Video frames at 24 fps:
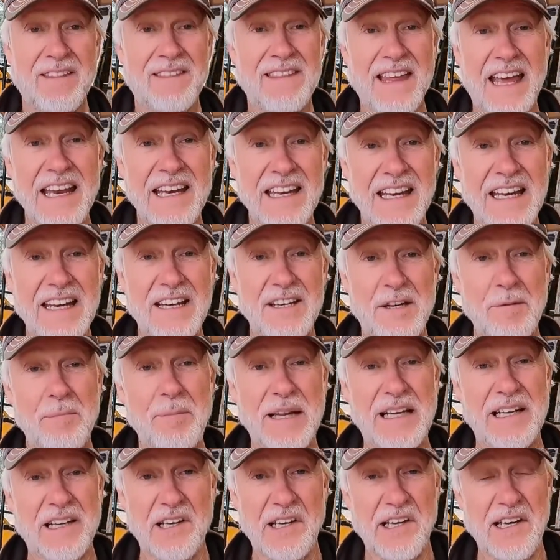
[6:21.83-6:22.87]
They need to
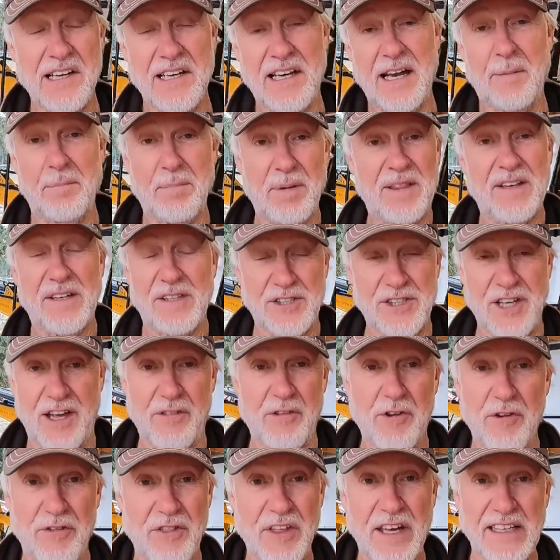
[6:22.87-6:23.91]
be cleaned up, and there's
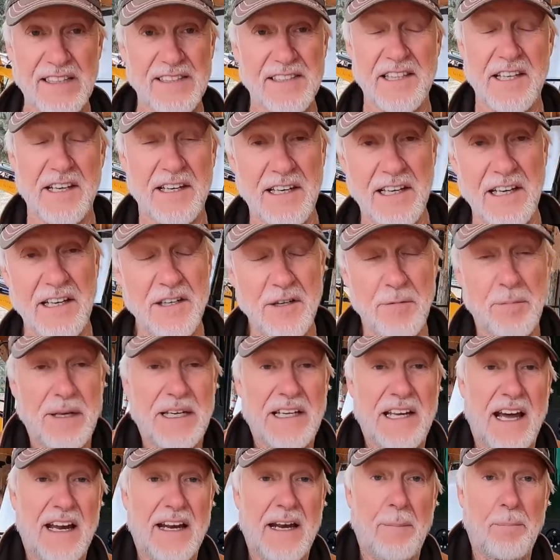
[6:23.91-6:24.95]
other things that need to be
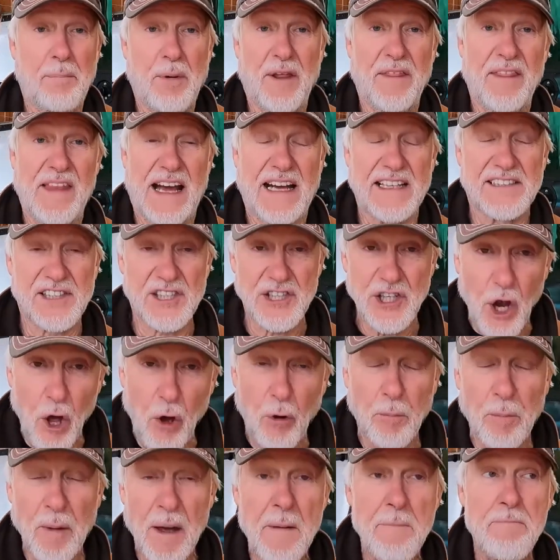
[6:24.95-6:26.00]
done up on that
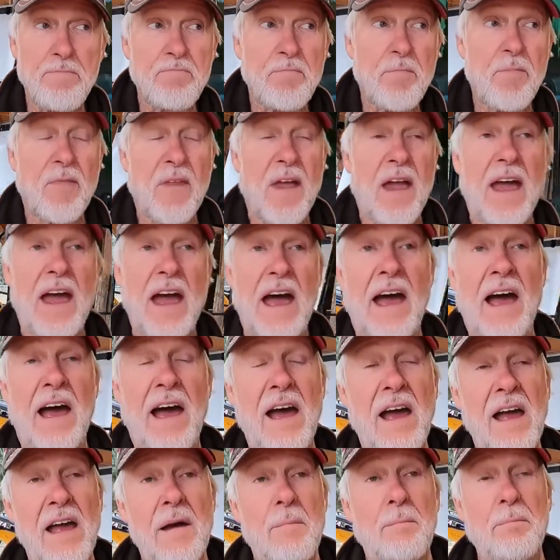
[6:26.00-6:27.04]
slope.
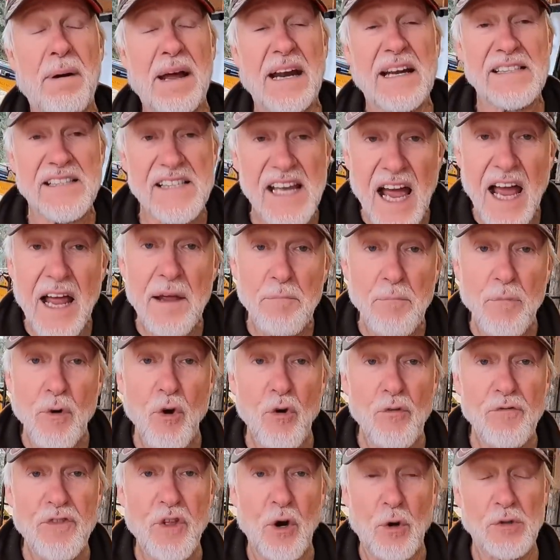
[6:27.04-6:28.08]
But as I
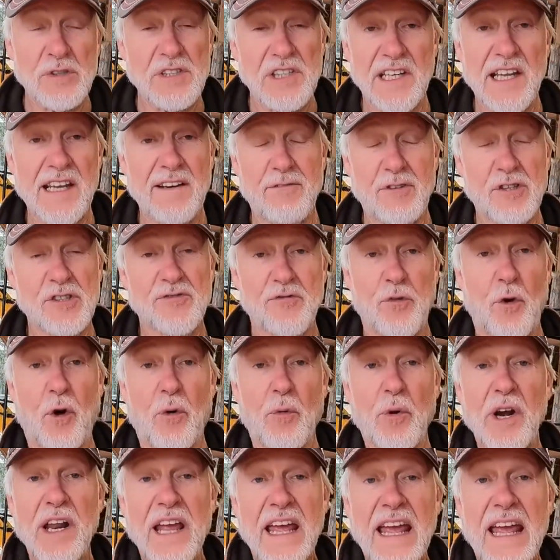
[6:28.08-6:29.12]
moved those levers
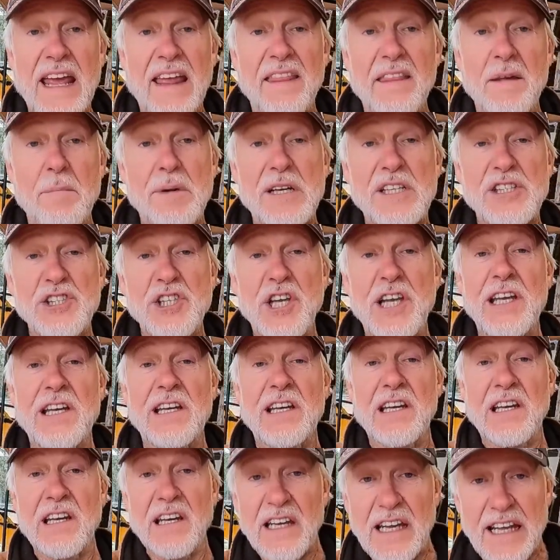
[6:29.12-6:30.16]
forward, the
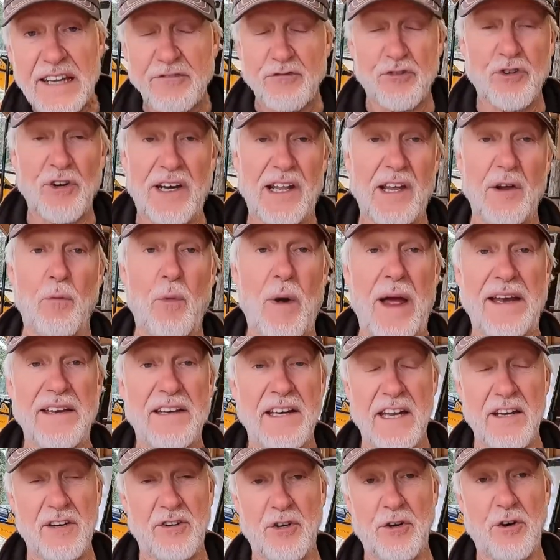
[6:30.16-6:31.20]
machine literally
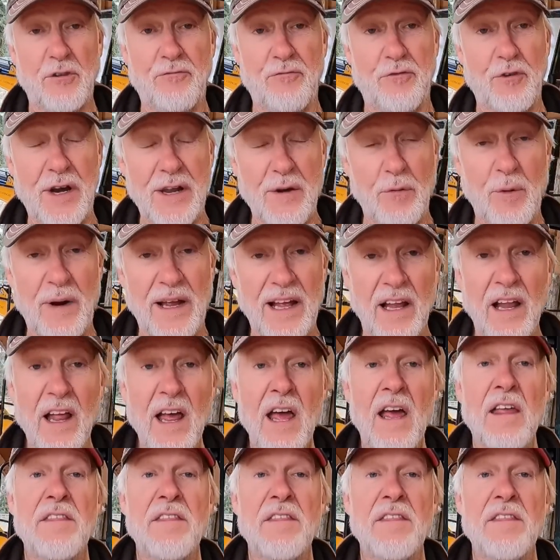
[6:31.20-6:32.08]
went into freewheel.